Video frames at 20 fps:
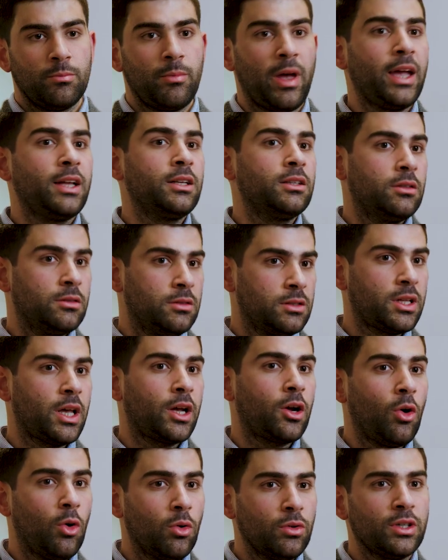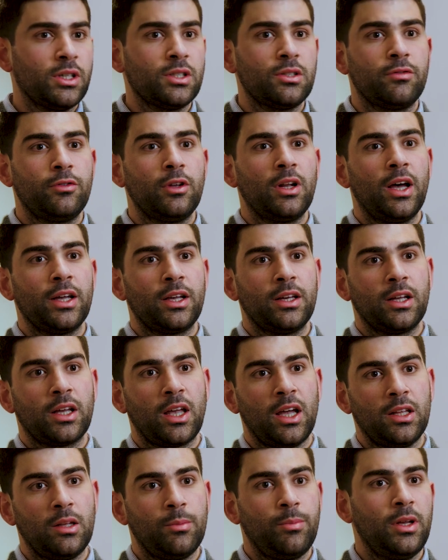main stakeholders, if you like, in a
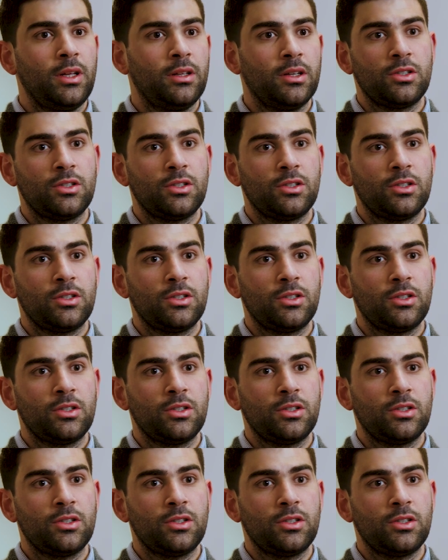KTP.